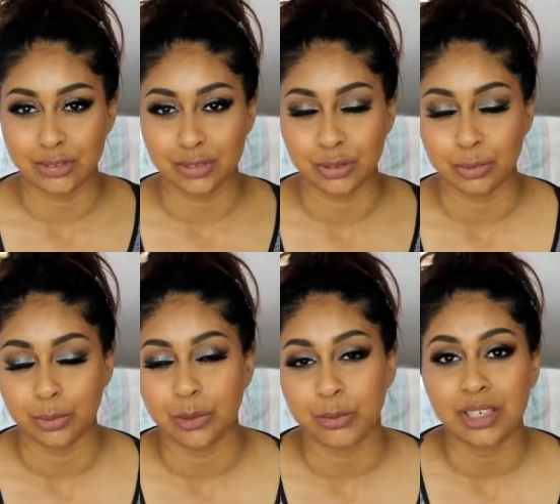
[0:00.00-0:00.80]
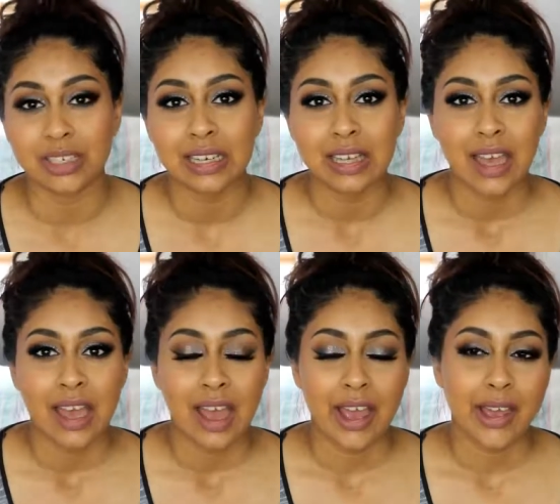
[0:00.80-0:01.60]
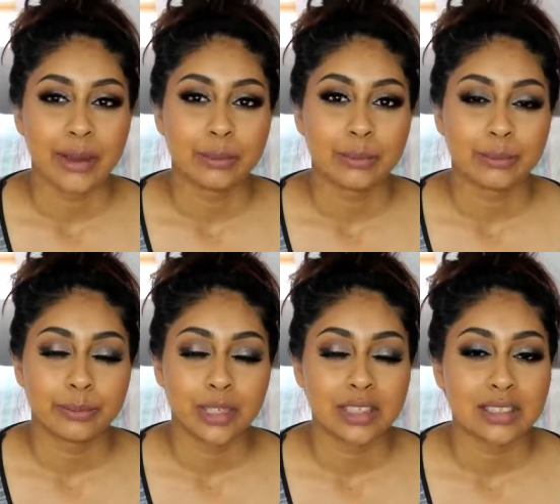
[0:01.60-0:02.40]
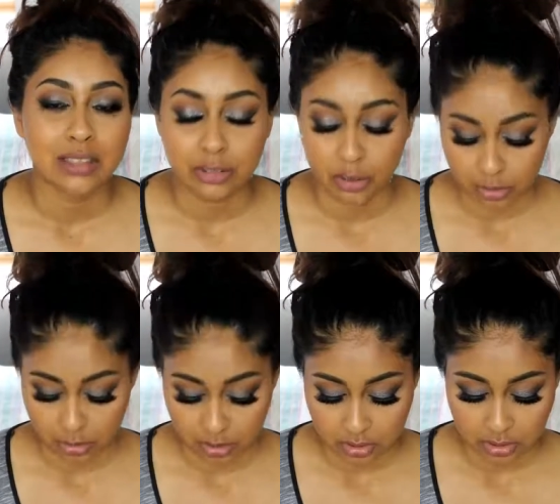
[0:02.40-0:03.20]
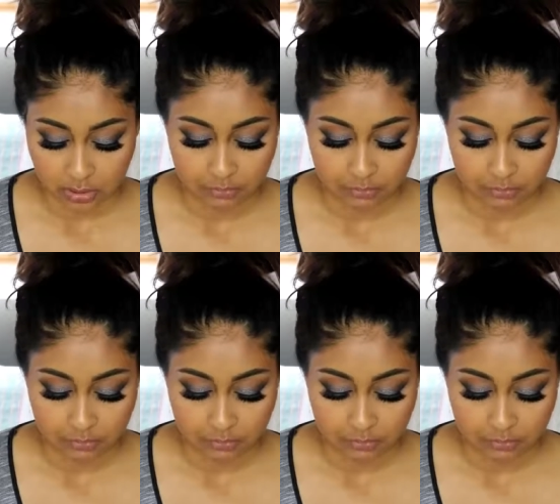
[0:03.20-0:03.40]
go for the Bobbi one. But it's another good